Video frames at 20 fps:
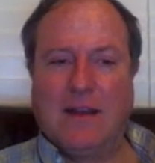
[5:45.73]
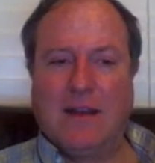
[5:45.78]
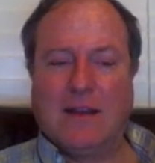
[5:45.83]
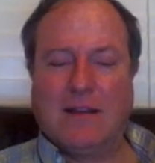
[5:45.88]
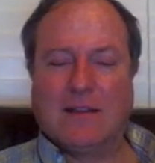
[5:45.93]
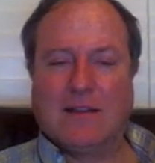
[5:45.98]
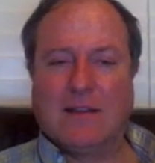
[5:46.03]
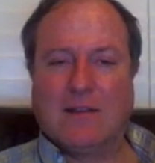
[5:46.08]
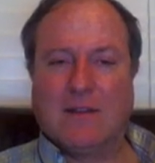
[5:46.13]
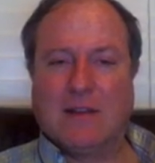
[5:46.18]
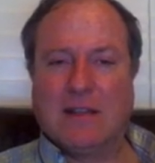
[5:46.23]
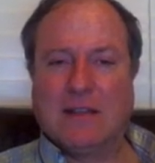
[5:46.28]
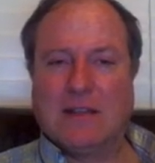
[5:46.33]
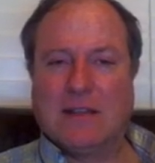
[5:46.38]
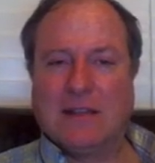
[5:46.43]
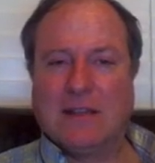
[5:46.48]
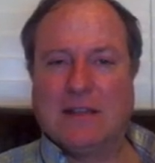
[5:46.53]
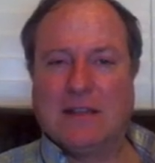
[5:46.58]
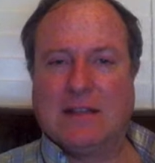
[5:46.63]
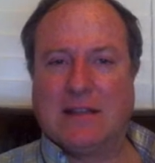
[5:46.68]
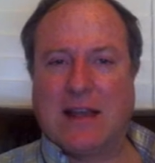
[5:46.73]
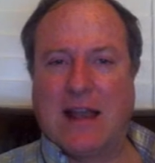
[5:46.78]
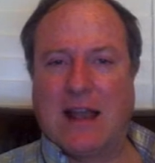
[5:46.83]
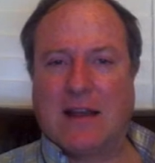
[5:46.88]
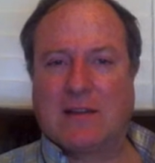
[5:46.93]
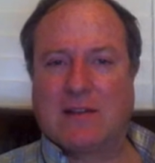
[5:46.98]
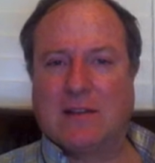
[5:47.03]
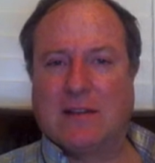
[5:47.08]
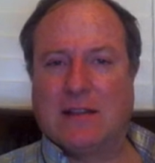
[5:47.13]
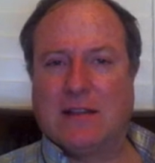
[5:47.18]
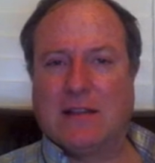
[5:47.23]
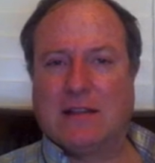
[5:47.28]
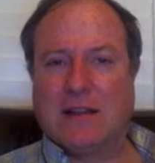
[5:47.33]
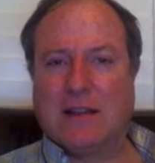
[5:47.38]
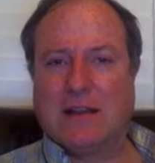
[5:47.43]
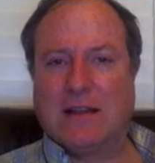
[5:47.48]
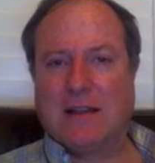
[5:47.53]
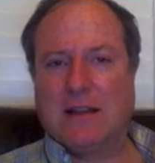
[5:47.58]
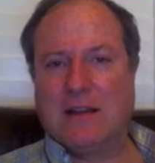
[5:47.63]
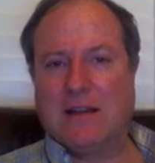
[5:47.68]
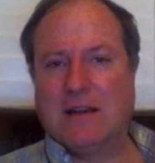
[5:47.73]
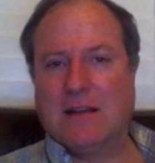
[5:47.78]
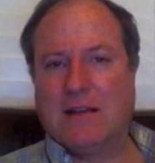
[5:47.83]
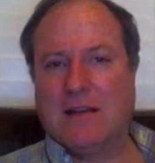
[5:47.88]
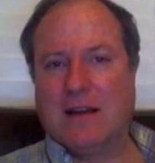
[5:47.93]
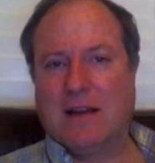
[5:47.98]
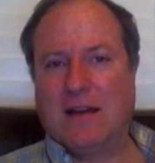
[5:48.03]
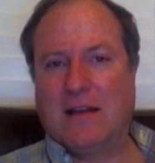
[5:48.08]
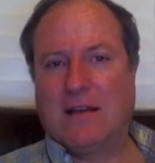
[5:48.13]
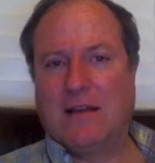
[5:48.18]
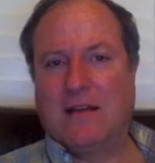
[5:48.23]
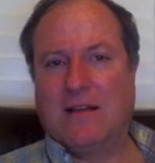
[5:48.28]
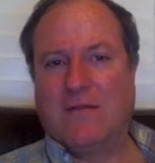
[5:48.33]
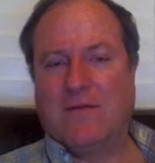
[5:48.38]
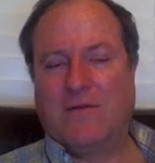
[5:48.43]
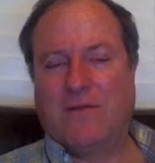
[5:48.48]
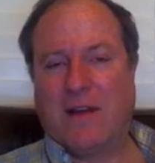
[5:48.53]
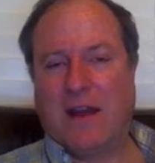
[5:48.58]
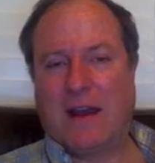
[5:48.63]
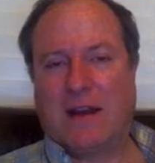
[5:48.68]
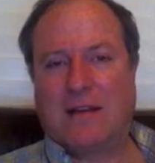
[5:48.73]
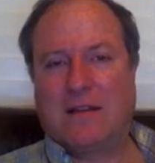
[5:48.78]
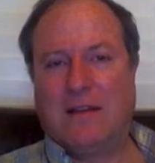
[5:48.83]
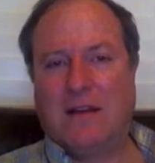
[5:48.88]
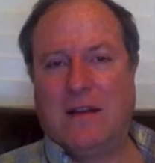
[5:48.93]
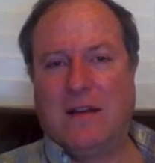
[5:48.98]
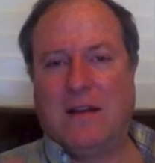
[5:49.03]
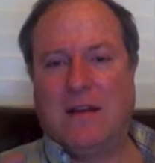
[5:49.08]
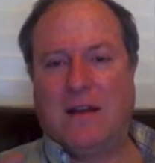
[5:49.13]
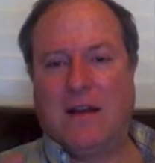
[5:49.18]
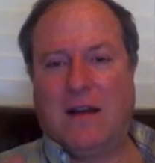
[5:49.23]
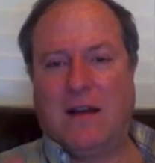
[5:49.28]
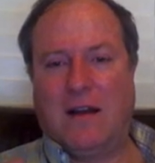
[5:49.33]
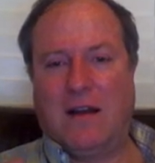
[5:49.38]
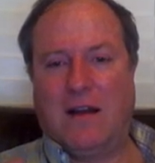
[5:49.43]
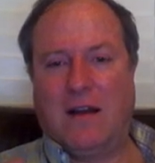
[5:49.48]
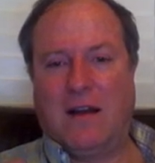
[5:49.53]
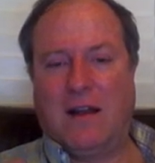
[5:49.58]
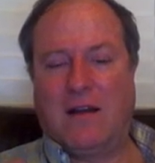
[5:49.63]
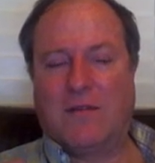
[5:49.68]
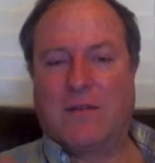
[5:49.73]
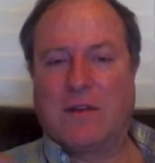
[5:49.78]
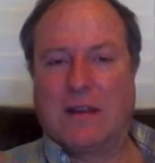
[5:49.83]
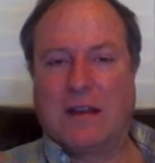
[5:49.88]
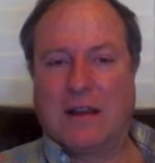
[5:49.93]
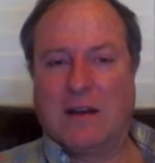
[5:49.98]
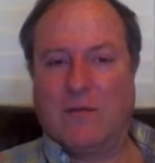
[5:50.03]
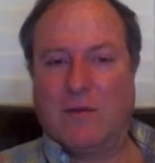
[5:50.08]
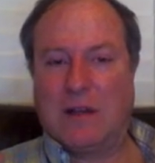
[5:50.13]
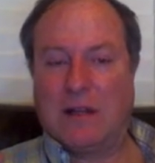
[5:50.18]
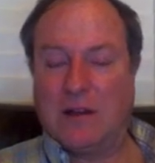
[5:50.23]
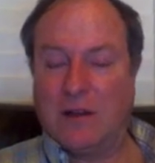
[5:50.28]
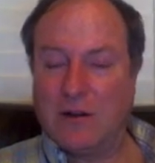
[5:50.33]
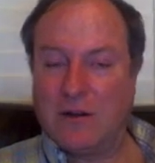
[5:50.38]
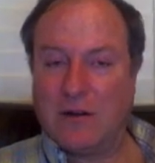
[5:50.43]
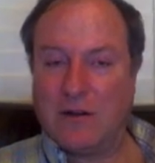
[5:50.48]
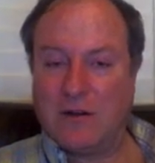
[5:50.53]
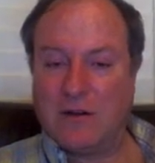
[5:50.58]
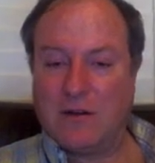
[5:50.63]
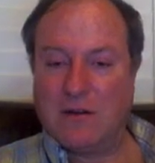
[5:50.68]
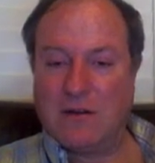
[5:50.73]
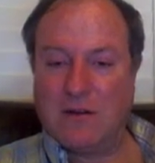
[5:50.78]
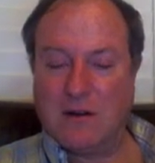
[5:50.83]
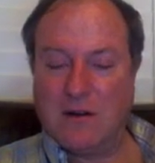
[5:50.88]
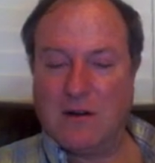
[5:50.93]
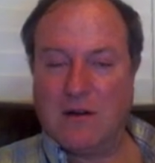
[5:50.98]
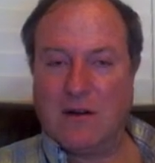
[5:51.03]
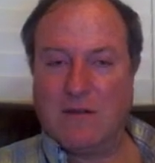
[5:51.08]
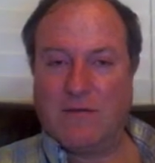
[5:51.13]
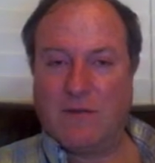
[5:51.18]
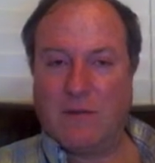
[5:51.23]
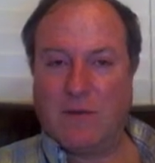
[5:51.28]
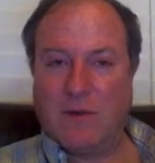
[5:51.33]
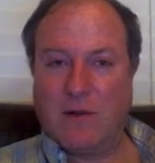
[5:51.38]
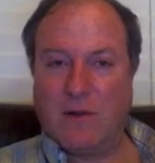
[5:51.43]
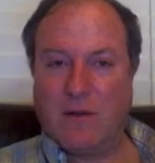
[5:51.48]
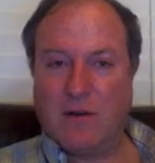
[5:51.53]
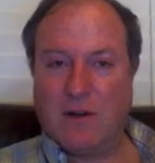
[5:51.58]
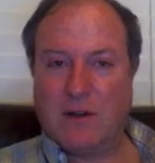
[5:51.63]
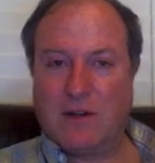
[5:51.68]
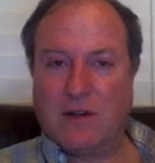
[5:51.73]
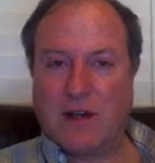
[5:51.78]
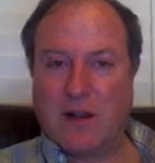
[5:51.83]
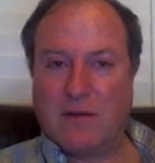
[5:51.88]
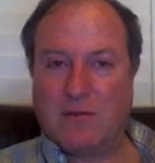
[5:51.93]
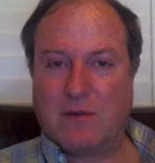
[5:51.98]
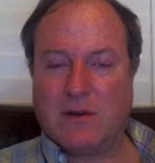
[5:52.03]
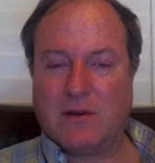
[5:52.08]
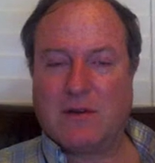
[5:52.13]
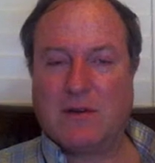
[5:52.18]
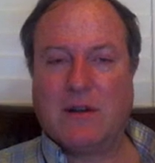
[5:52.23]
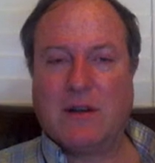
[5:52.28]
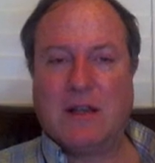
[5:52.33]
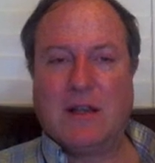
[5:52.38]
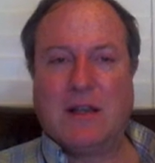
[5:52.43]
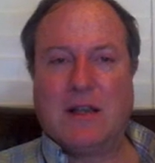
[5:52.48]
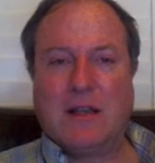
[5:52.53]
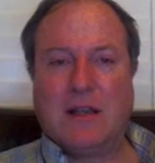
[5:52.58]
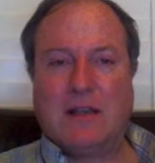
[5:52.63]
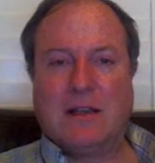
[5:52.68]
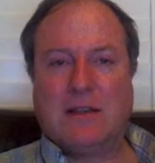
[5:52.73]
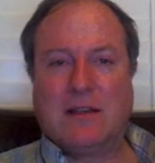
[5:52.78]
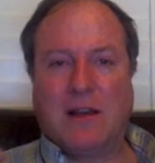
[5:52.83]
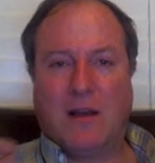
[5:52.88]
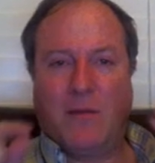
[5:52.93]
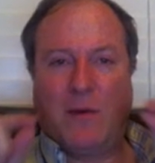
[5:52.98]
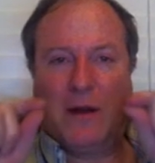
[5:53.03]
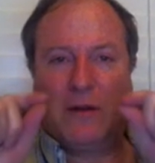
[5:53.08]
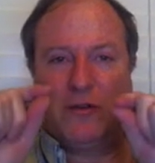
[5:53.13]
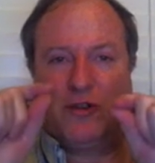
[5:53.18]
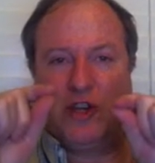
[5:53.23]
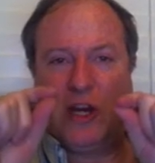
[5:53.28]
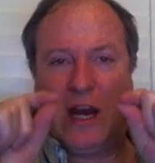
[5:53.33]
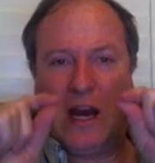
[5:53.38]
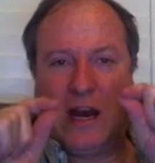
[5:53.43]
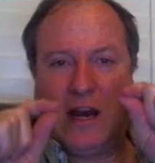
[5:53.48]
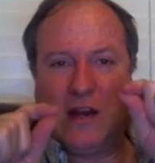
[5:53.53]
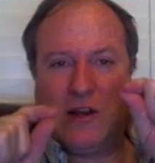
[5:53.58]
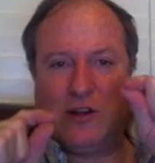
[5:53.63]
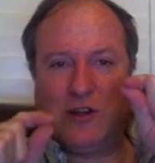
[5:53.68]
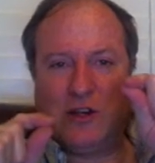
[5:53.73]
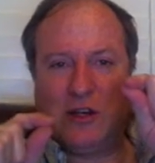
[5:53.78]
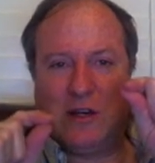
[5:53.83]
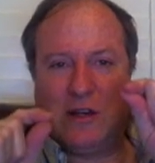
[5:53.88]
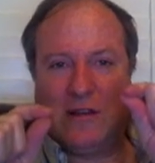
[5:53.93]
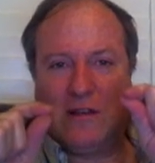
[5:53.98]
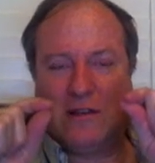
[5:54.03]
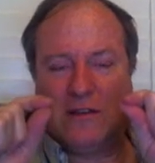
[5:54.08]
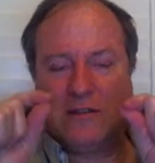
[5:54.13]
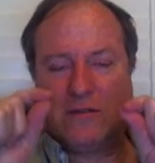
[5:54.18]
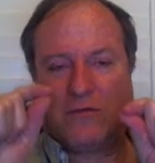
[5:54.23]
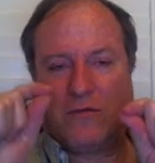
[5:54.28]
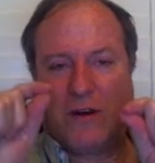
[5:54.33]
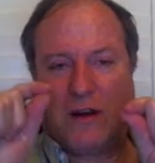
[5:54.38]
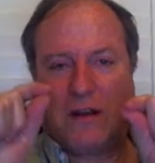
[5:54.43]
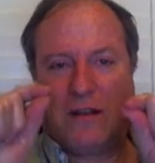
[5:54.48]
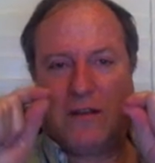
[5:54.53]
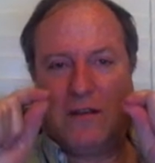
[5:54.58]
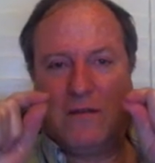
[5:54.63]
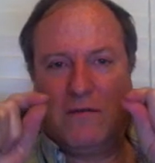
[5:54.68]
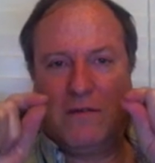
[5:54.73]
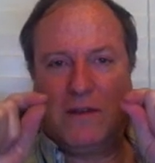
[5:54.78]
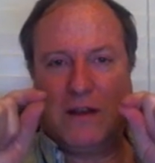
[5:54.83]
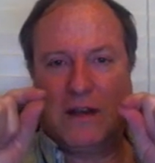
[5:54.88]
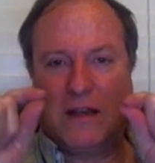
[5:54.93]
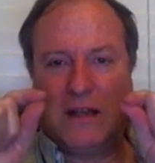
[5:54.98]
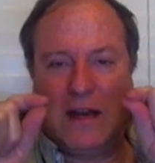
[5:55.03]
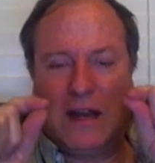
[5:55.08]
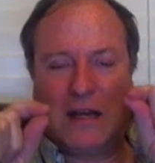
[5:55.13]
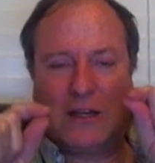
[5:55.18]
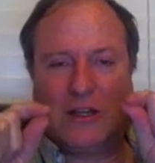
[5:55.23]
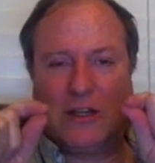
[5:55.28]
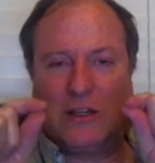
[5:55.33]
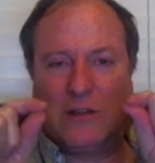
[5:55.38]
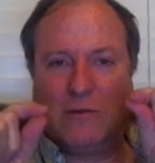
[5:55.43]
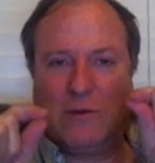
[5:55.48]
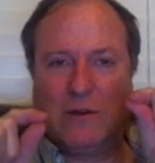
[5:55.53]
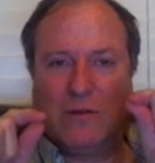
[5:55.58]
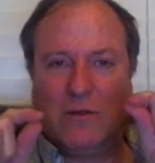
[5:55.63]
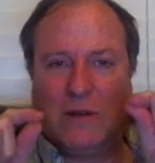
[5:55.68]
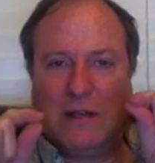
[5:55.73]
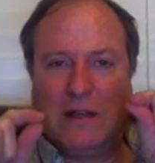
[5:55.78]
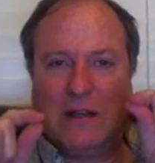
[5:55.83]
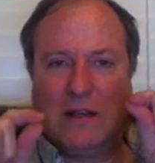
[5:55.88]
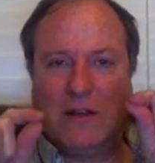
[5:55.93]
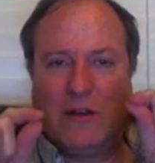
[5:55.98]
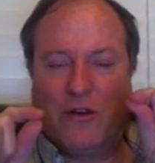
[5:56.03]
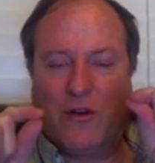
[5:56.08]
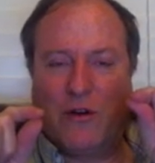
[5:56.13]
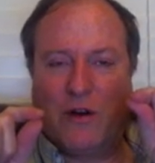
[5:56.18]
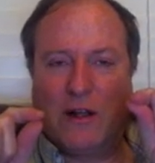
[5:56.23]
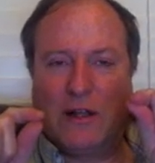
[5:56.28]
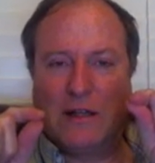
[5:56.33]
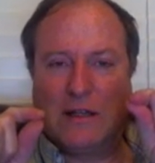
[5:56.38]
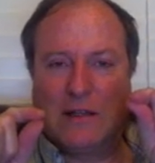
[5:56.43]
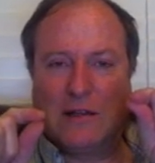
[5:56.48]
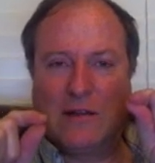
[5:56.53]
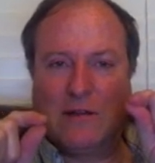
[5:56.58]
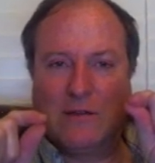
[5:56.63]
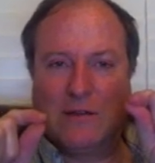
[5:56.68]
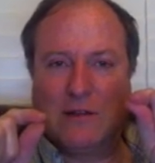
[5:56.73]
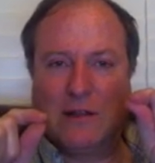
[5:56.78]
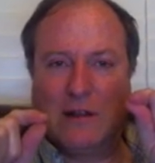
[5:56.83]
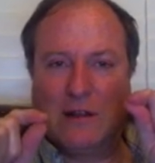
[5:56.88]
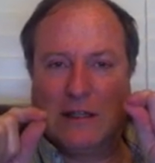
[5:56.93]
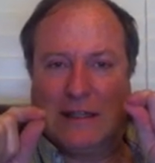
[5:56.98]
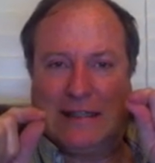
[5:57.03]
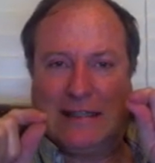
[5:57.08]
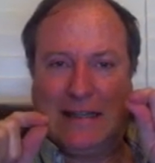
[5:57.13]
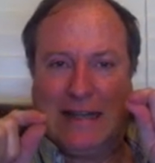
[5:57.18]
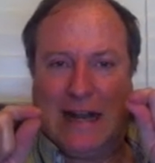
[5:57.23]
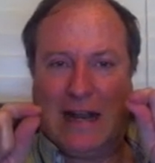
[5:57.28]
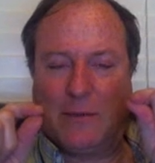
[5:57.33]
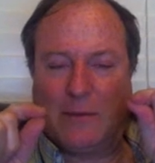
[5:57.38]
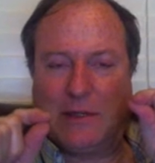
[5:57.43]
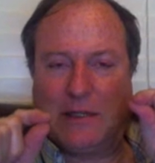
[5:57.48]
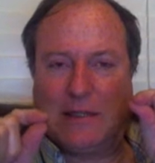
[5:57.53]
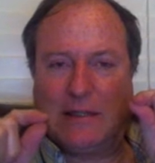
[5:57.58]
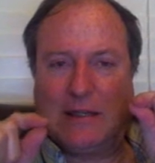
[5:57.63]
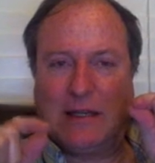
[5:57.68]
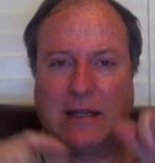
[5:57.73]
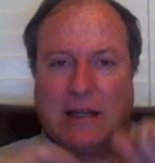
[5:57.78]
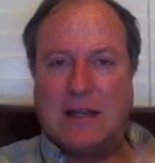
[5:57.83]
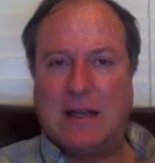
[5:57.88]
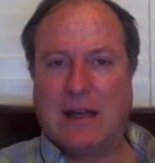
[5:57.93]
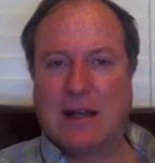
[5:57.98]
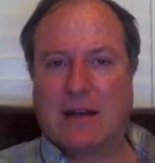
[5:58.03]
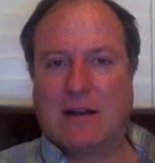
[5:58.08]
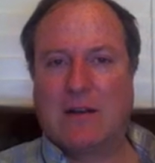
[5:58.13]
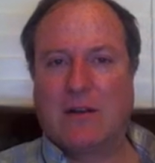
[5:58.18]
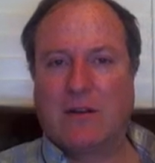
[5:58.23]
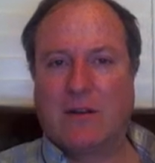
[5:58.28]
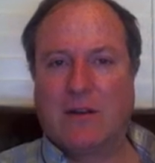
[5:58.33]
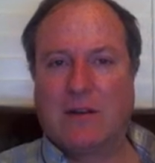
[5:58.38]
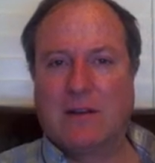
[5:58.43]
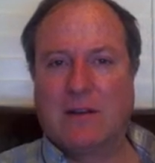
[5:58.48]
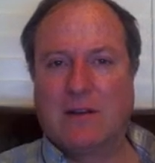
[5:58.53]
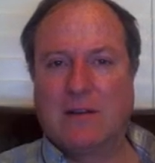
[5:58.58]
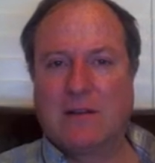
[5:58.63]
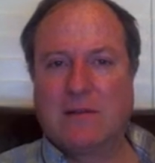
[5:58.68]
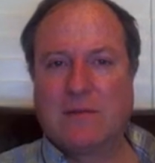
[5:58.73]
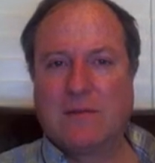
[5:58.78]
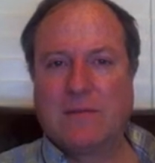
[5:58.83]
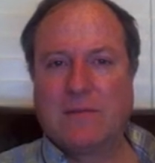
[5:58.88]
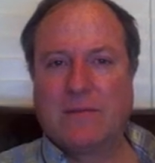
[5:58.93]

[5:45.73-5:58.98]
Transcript: And so this is actually this idea that, in fact, uh, everything we learn from the learning chapter is about changing the strength of the connections between neurons, those little synapses that connect neurons.